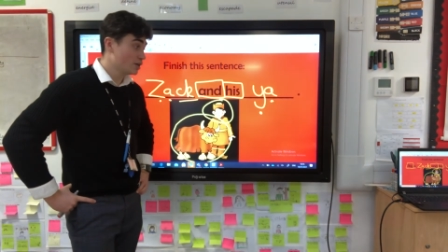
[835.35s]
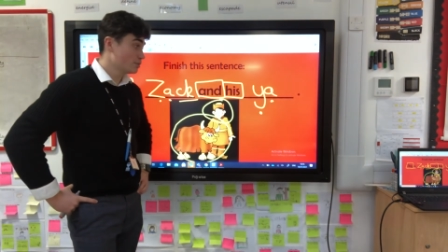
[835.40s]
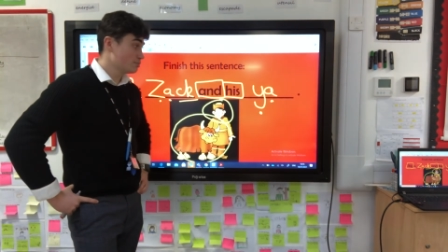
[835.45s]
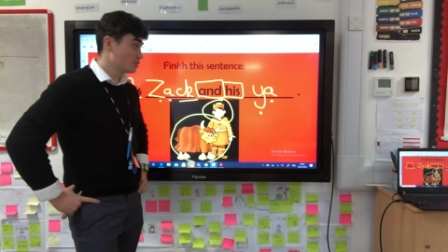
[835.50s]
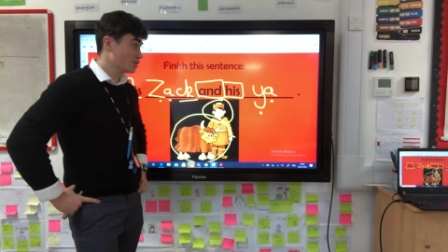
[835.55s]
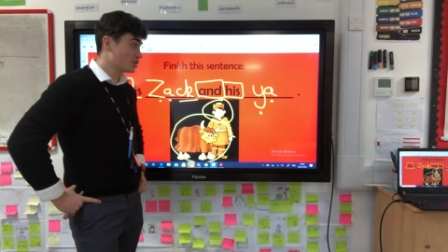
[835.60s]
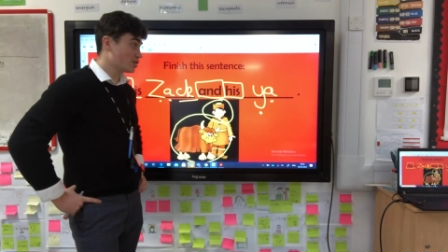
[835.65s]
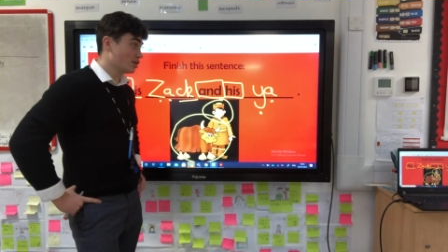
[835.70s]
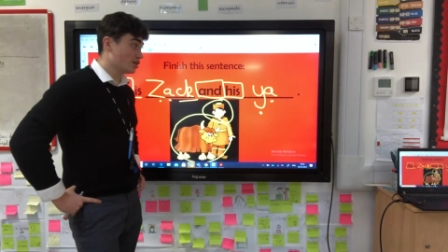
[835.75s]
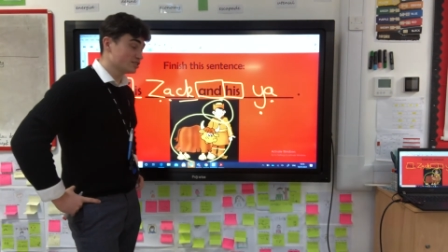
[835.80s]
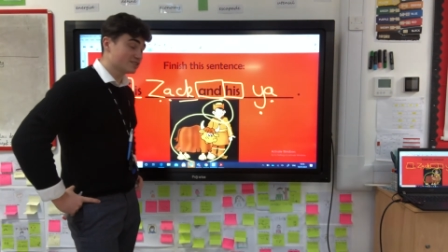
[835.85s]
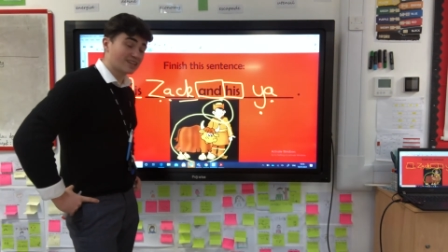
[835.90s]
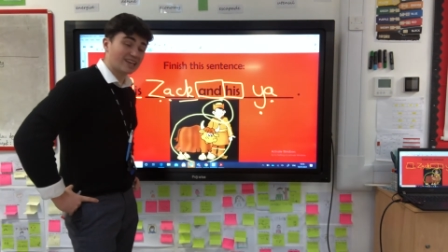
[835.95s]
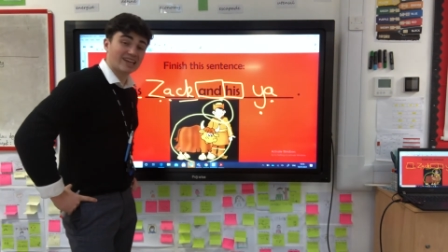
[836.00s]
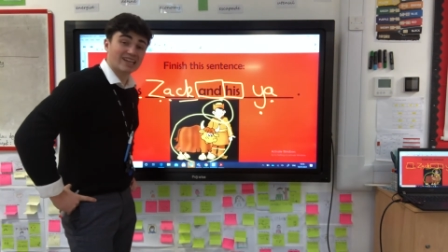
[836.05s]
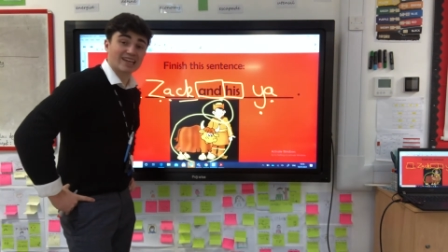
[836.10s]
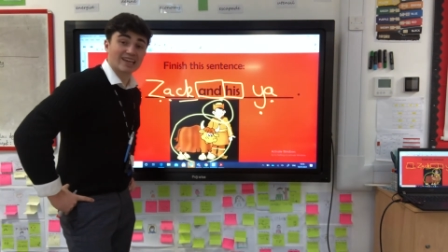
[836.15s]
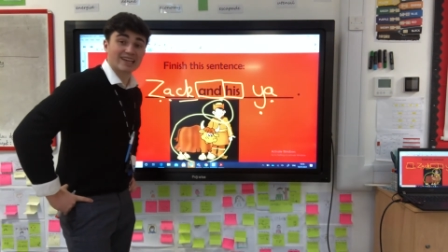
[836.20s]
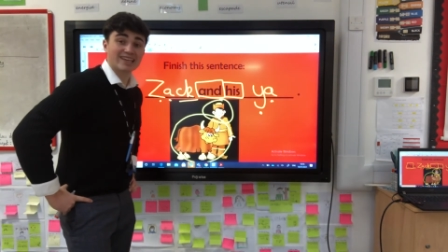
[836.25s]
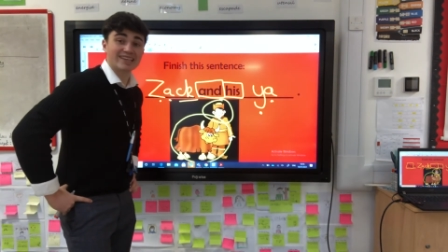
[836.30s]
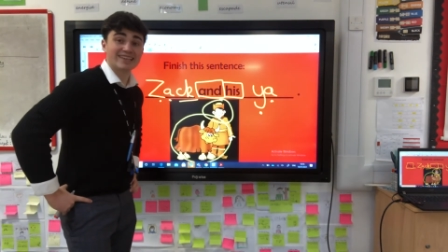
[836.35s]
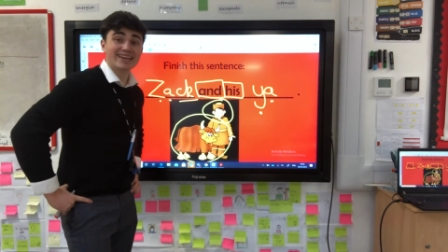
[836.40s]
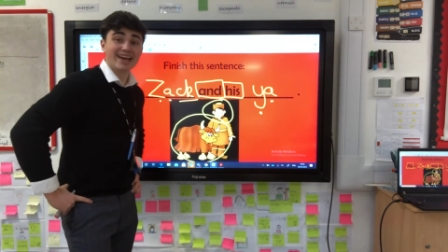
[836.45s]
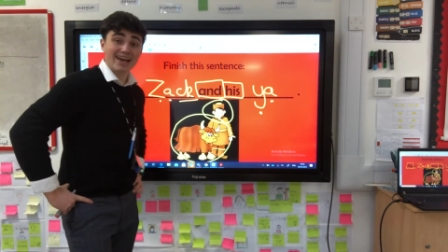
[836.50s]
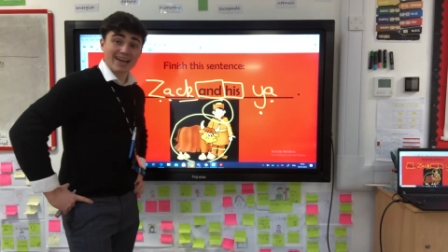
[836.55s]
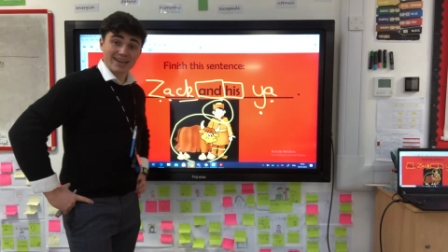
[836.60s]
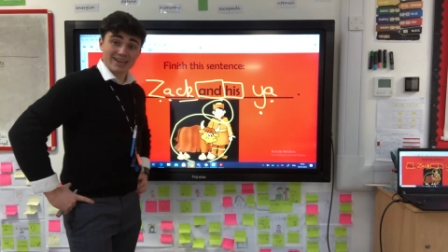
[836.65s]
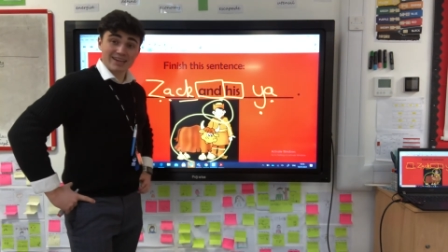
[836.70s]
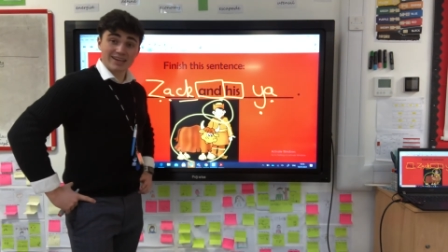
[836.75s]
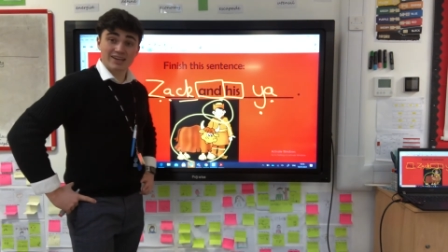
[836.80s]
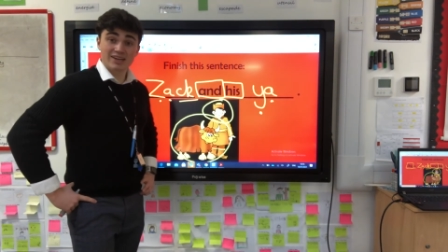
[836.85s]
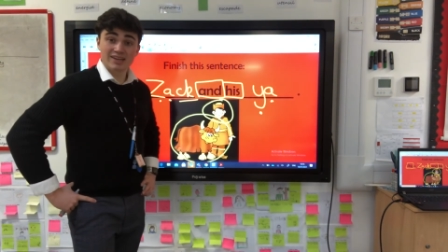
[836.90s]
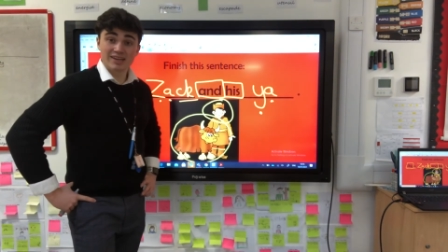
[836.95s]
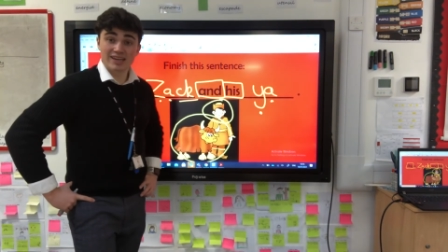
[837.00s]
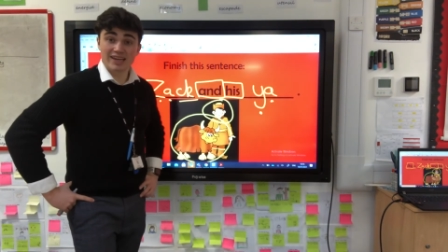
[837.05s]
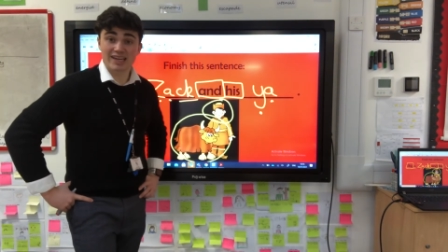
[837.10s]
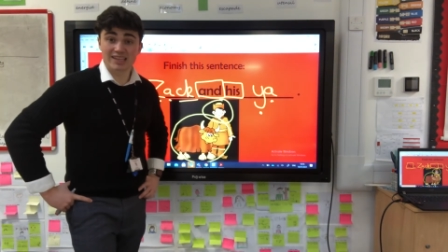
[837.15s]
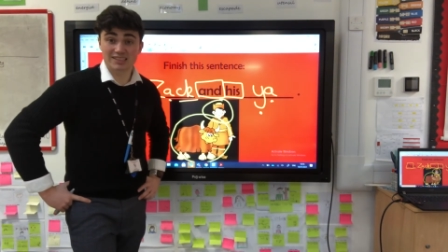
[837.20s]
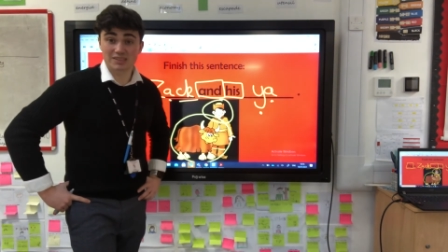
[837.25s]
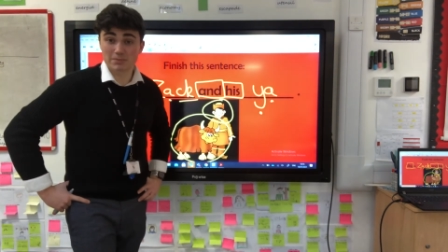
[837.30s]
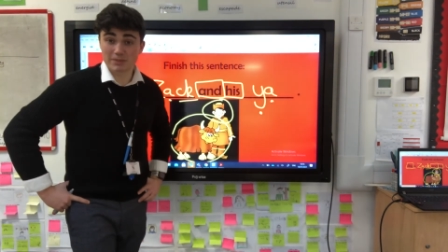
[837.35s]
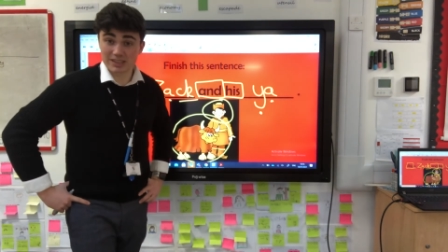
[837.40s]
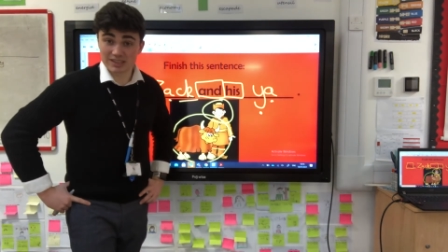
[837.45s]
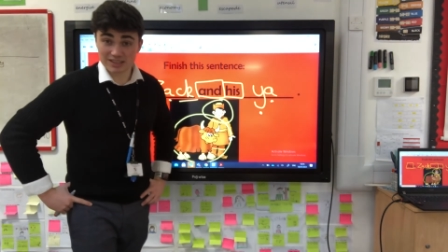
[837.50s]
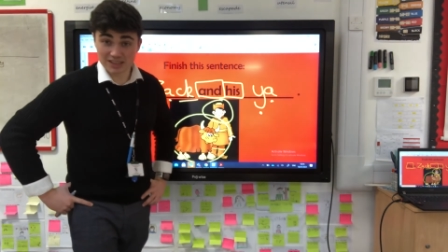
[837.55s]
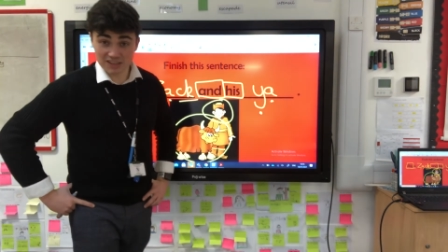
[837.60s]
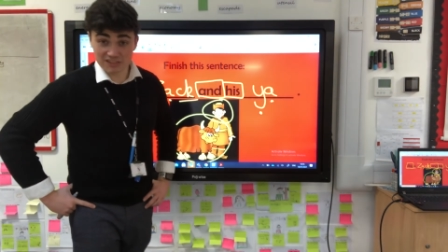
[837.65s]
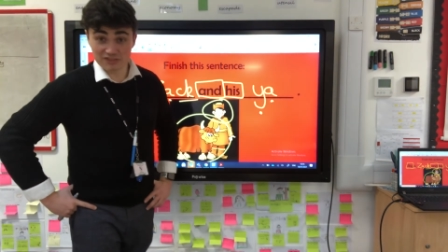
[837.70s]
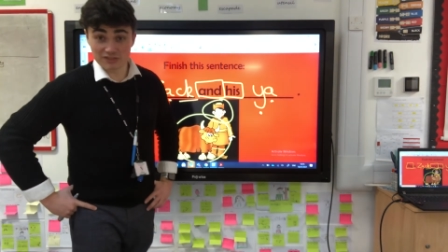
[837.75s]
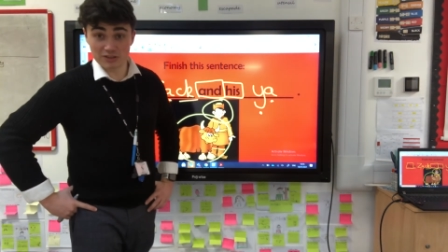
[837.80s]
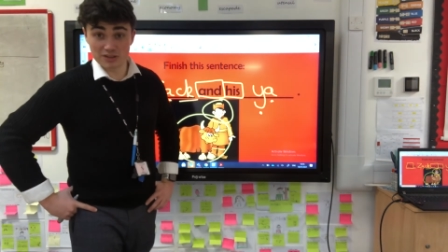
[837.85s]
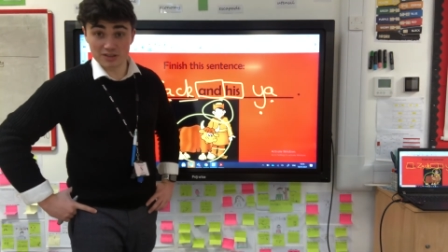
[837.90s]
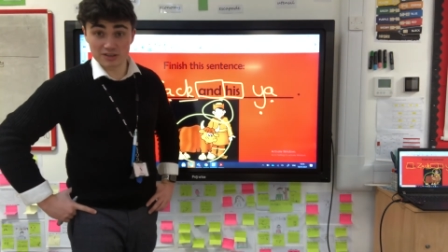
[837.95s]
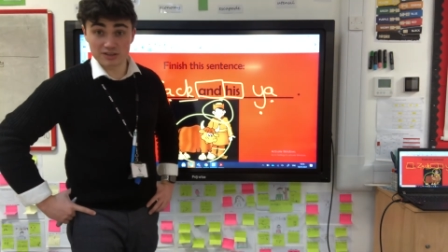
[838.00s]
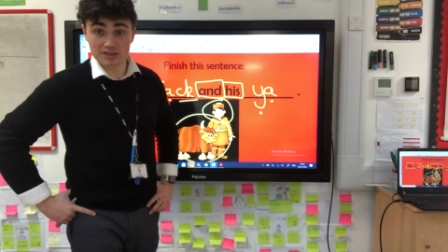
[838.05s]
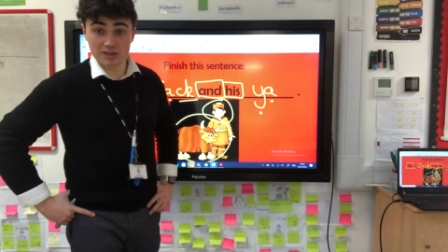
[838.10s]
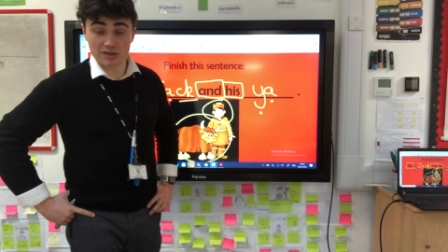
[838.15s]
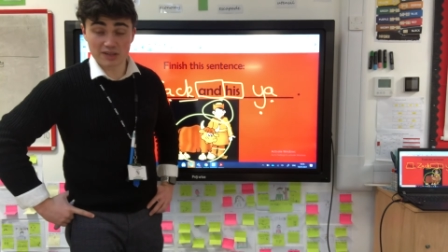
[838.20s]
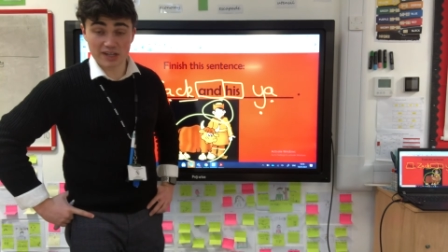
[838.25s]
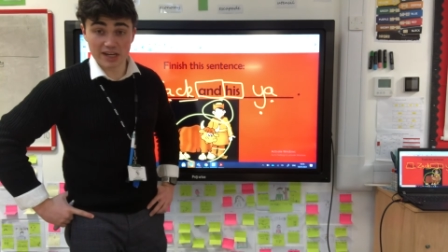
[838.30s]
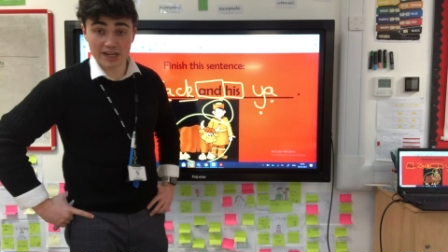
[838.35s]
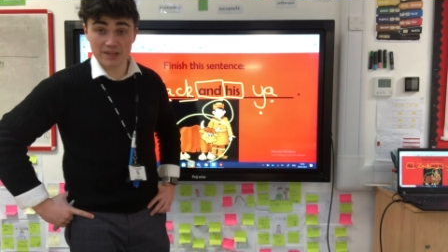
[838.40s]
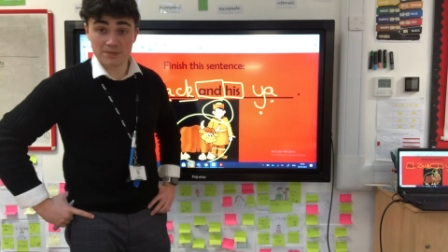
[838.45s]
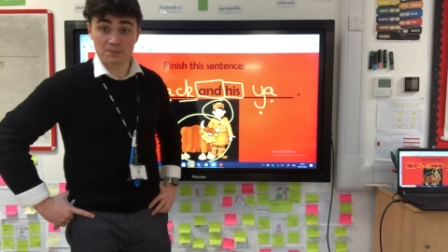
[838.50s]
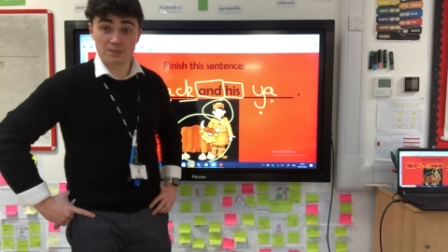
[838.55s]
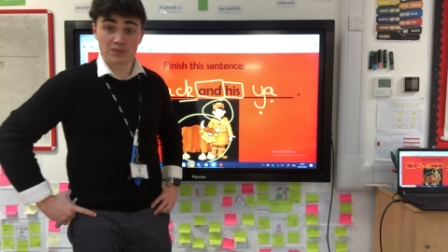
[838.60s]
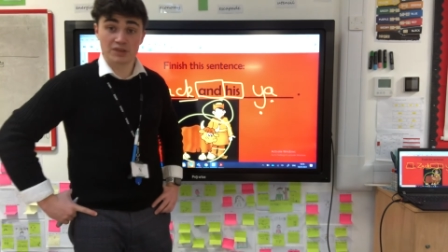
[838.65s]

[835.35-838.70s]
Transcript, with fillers: Because in yak, it's a bit different, okay?